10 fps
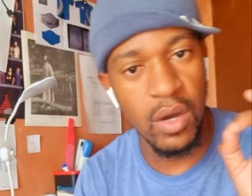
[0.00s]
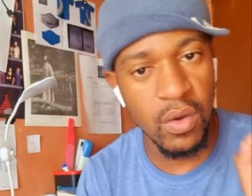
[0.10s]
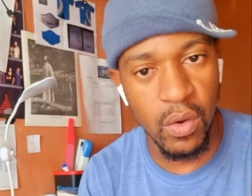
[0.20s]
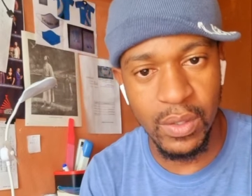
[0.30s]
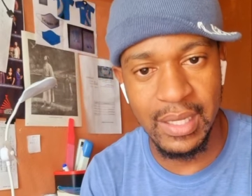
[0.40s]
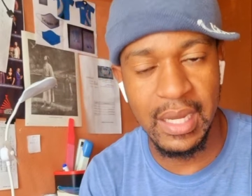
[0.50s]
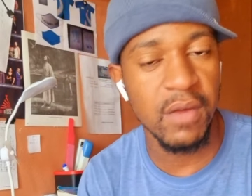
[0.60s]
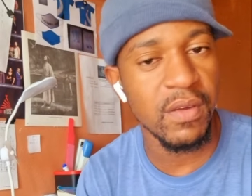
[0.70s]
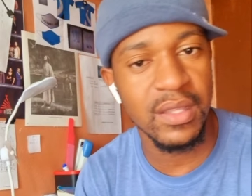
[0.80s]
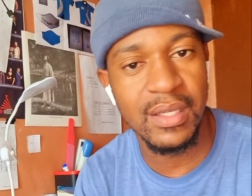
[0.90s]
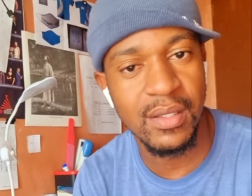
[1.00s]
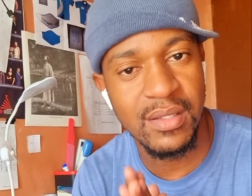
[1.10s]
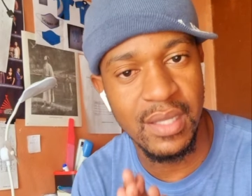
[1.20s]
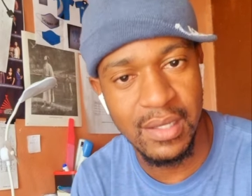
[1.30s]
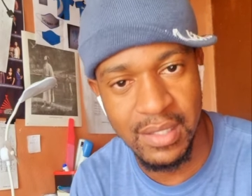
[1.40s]
coding, everything that
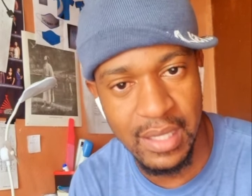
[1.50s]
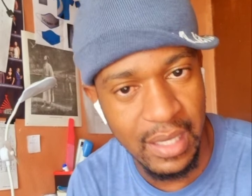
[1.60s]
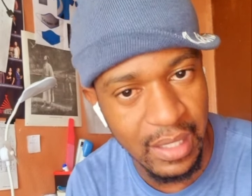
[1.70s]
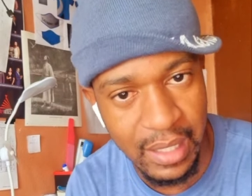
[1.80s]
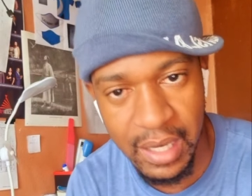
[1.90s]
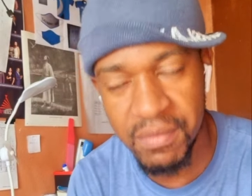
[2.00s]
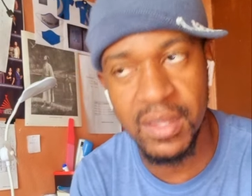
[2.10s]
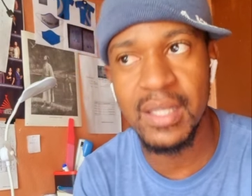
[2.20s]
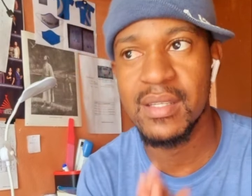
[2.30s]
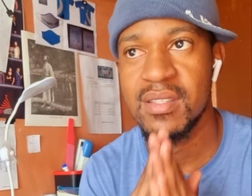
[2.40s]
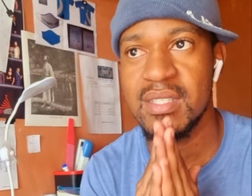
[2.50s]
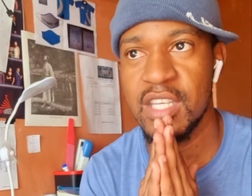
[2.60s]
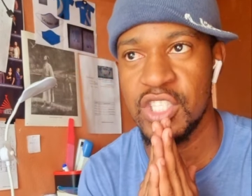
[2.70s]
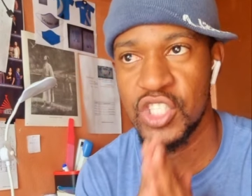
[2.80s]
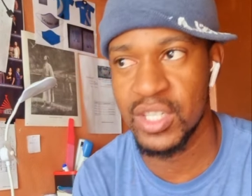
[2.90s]
says DNA, everything that
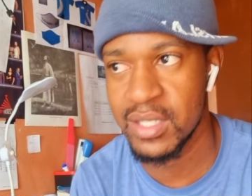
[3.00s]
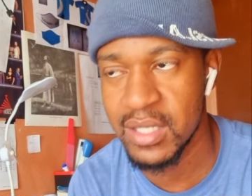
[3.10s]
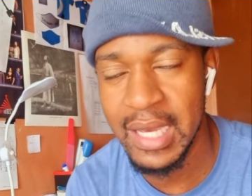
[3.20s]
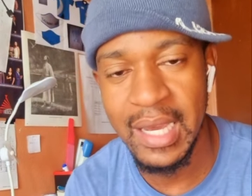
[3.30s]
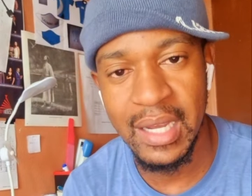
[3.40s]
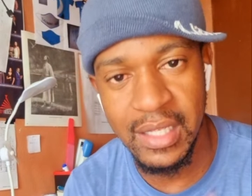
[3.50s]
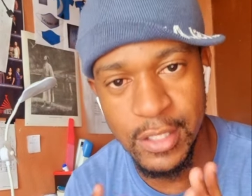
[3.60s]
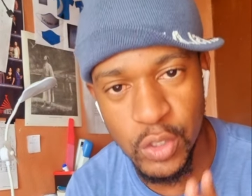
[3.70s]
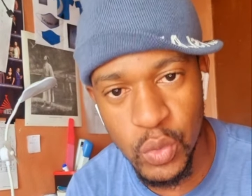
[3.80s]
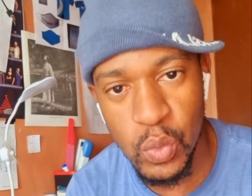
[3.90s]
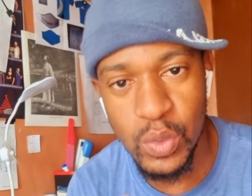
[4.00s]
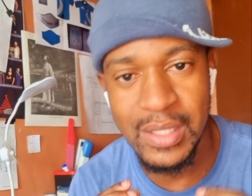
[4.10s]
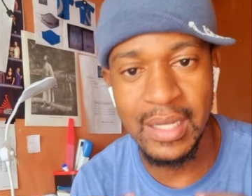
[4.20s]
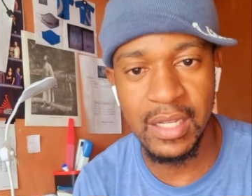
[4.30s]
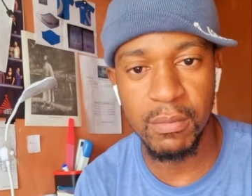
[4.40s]
says genes. These two
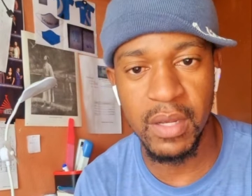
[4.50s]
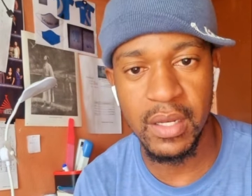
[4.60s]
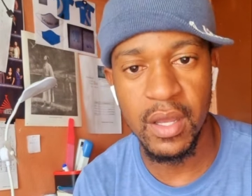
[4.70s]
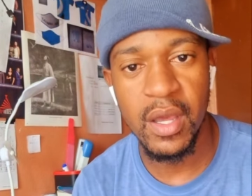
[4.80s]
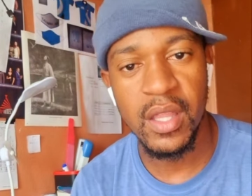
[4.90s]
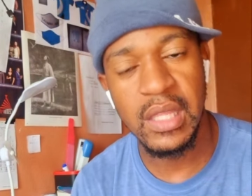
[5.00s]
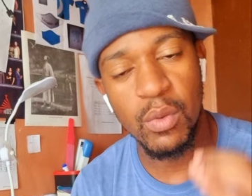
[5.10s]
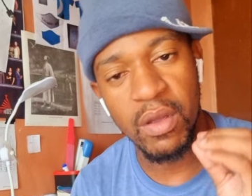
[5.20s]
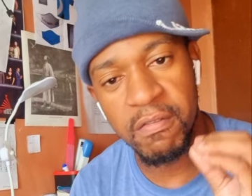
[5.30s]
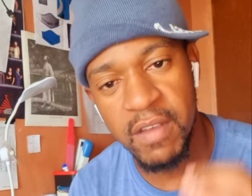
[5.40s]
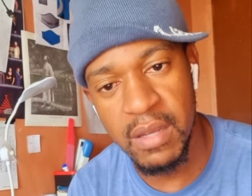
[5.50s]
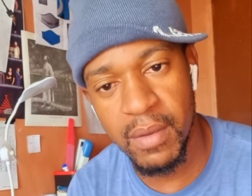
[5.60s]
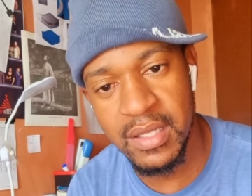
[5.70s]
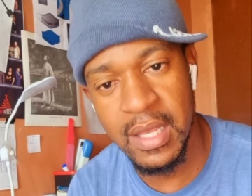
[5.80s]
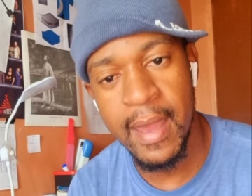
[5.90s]
gentlemen, they were
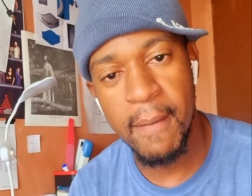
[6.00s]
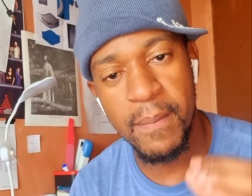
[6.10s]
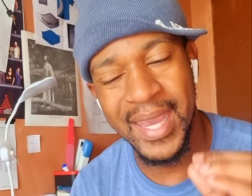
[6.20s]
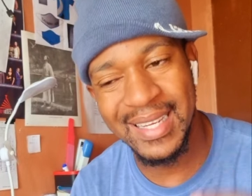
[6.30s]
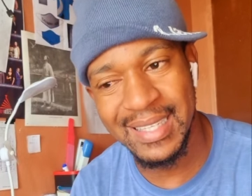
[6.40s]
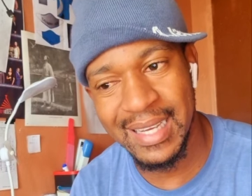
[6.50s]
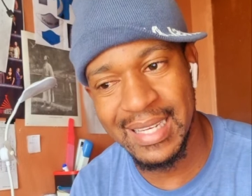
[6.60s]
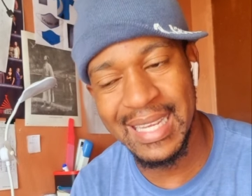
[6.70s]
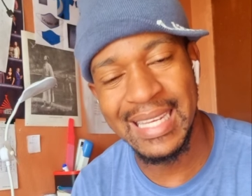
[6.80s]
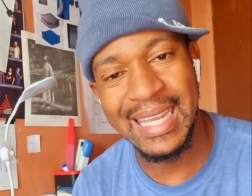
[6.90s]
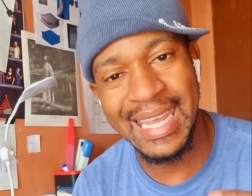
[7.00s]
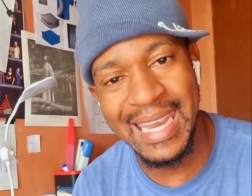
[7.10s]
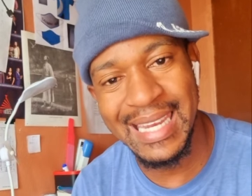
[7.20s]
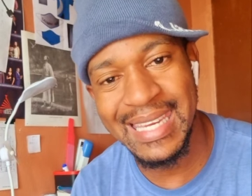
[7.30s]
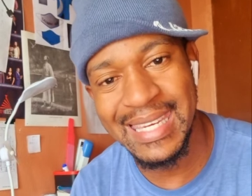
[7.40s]
famous back then in
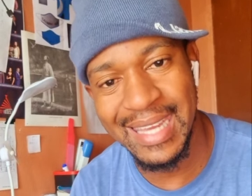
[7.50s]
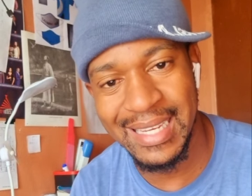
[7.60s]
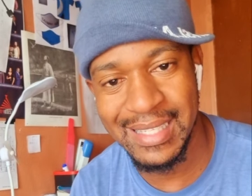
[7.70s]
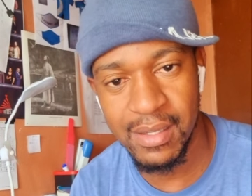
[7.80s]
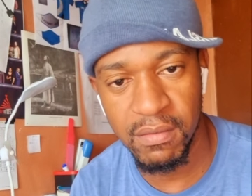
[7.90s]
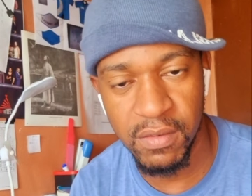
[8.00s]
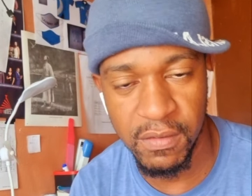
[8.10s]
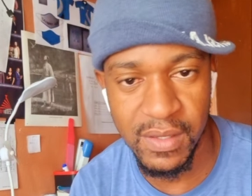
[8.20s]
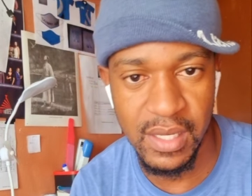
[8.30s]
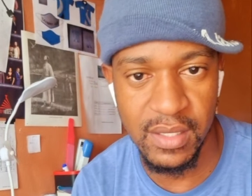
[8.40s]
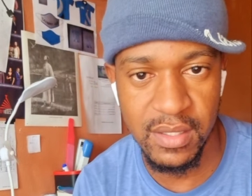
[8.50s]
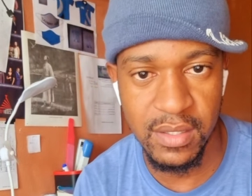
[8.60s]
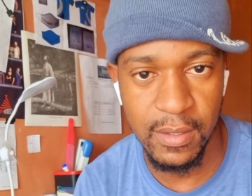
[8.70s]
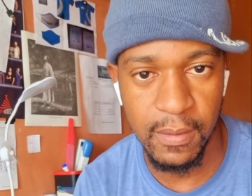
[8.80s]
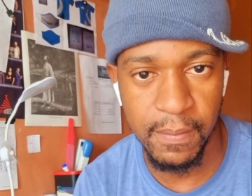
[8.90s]
early 1950s.
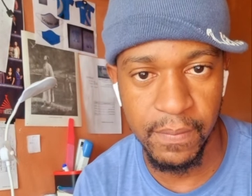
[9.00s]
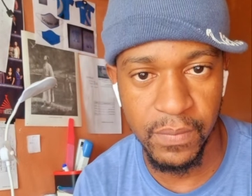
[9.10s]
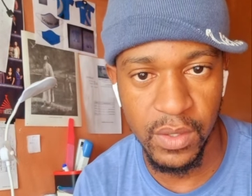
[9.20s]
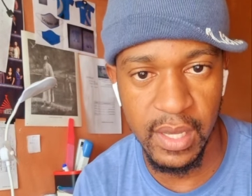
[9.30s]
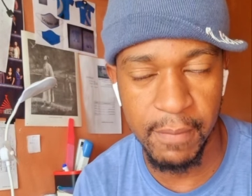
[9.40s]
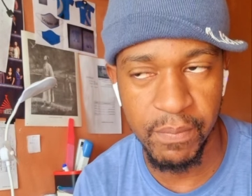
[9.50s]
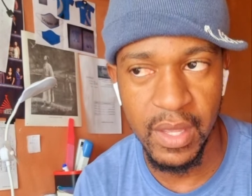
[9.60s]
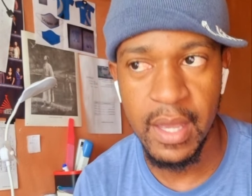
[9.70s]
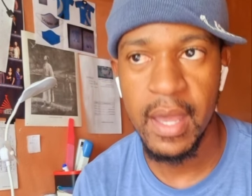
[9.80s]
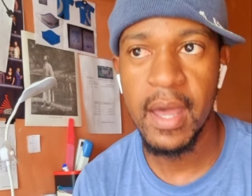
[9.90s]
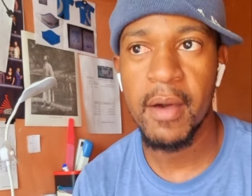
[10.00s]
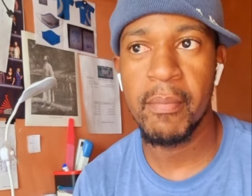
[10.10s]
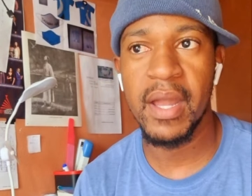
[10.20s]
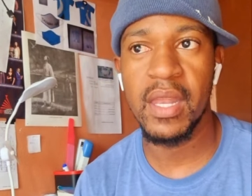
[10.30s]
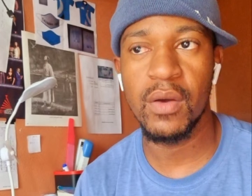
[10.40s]
Okay,
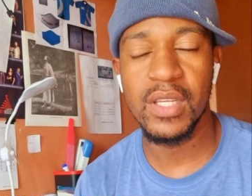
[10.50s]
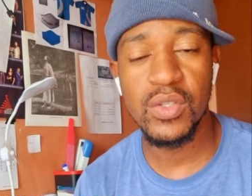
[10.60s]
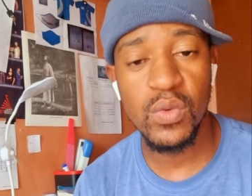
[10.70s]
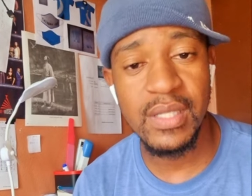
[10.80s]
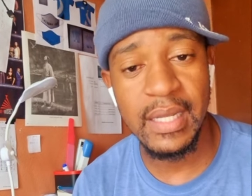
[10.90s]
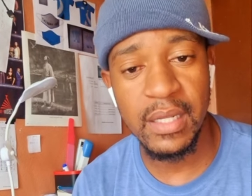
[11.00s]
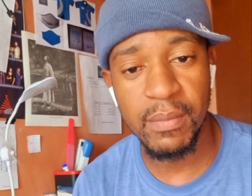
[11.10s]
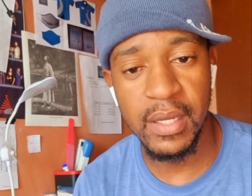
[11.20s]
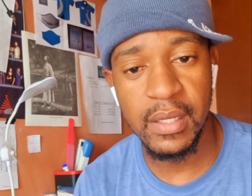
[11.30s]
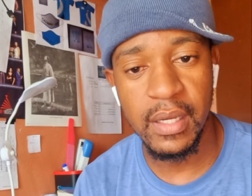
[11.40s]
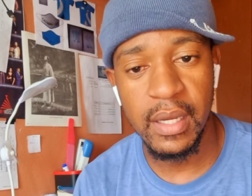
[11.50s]
but now these two gentlemen,